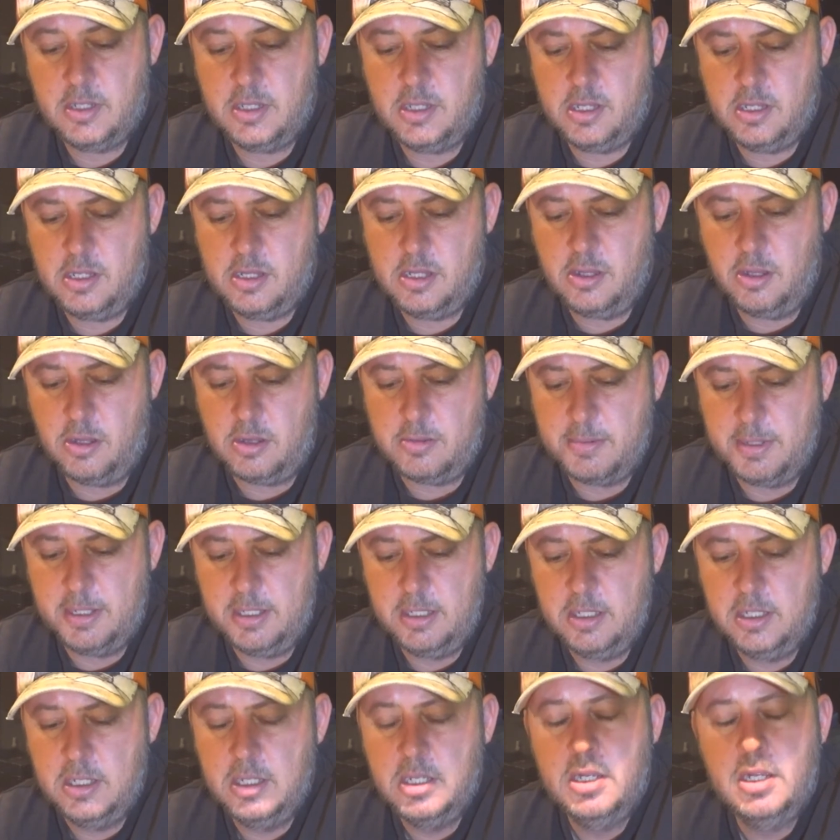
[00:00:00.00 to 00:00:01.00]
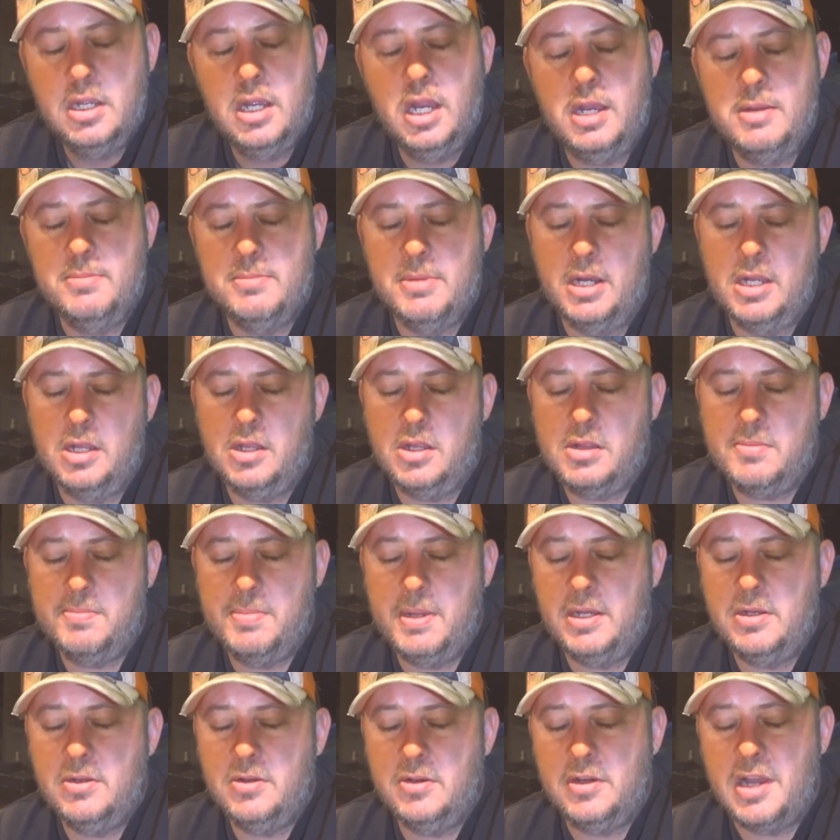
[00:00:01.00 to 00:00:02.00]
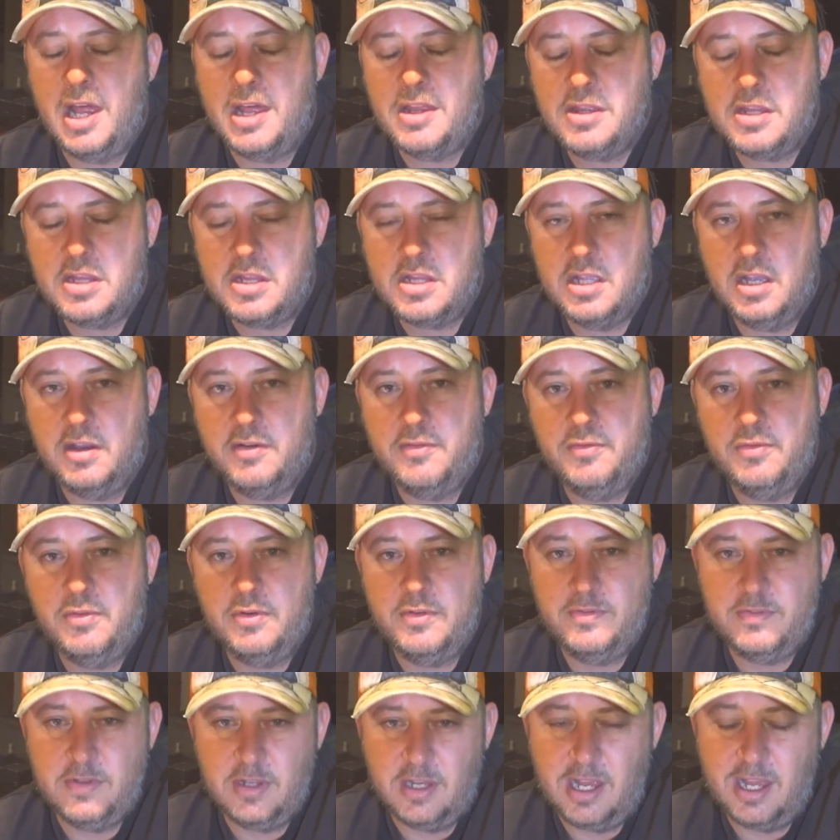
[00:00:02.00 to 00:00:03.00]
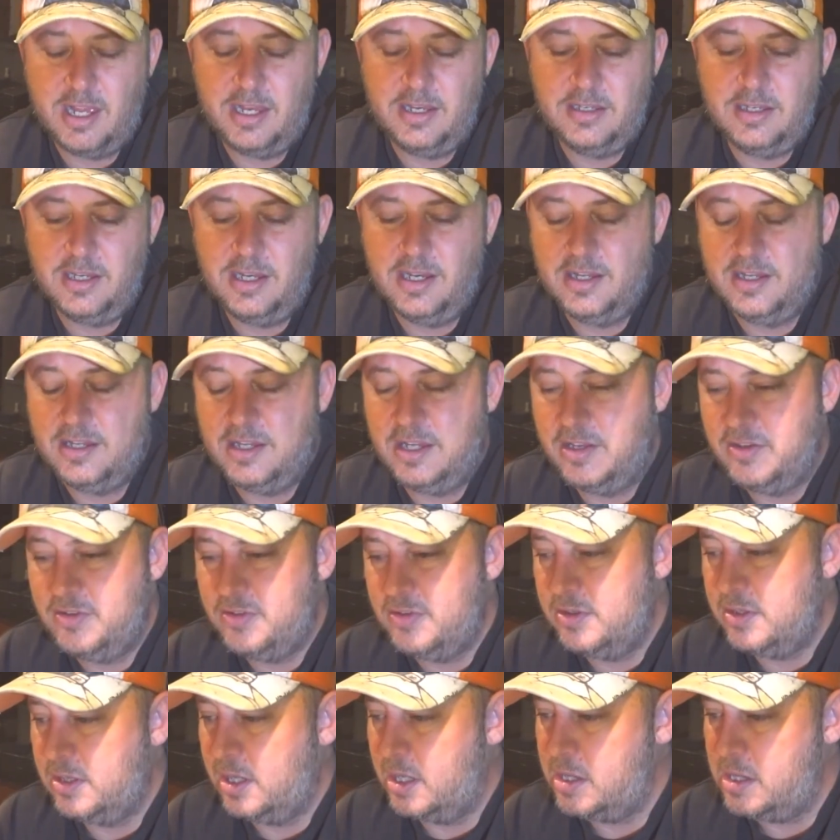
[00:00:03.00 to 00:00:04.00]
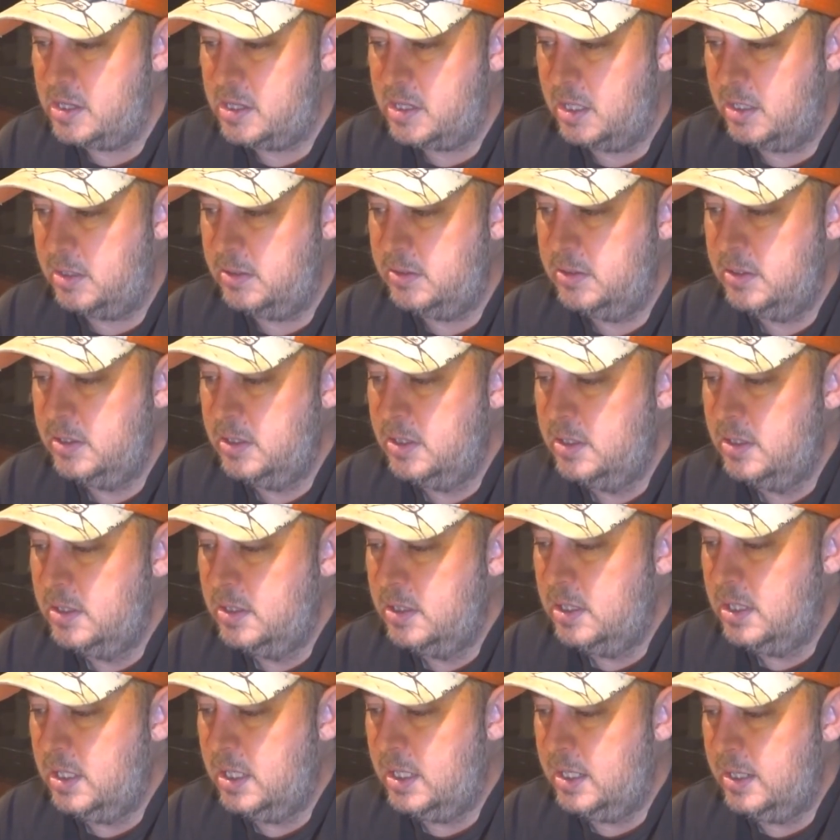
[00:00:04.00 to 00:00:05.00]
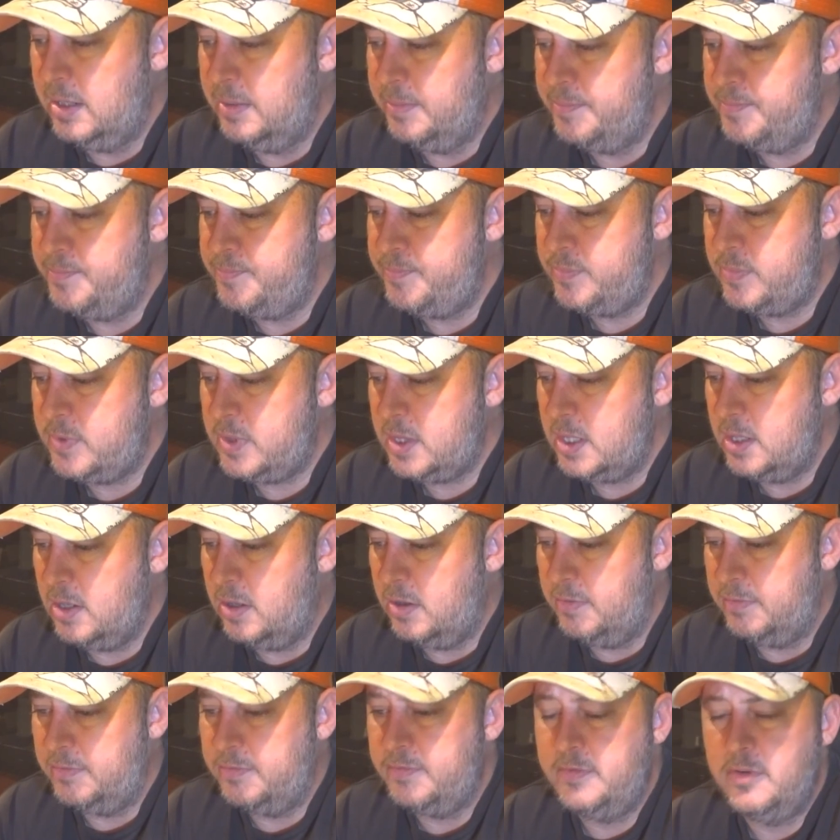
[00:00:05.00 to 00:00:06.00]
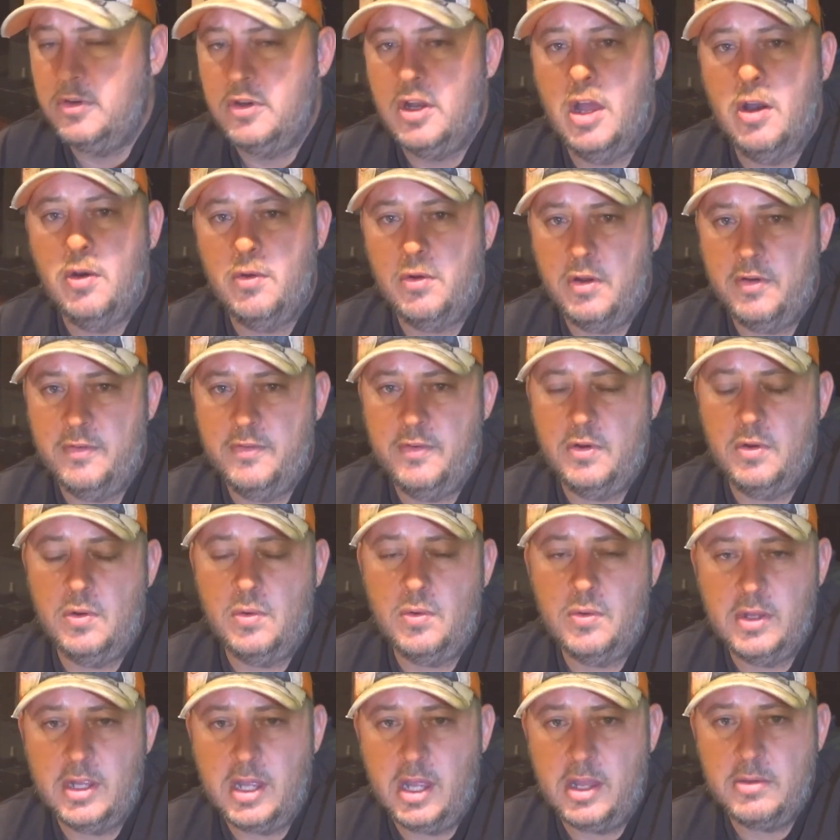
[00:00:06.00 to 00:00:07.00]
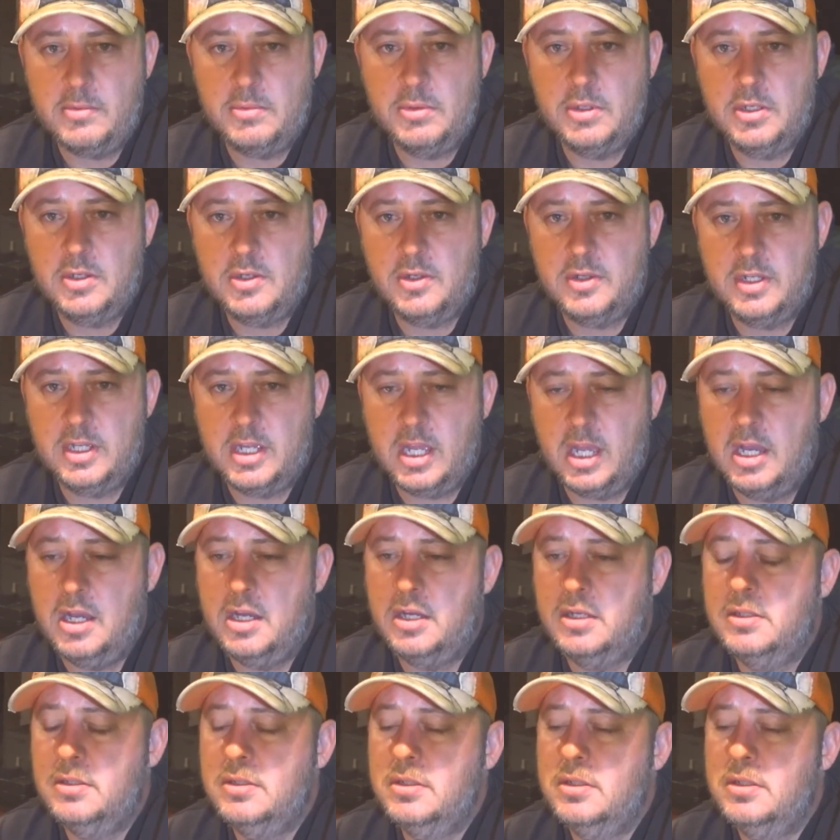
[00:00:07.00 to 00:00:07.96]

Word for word: excuse me, any money I spent on other stuff would have delayed getting the engine done. So um, I've held off on all the other work on the car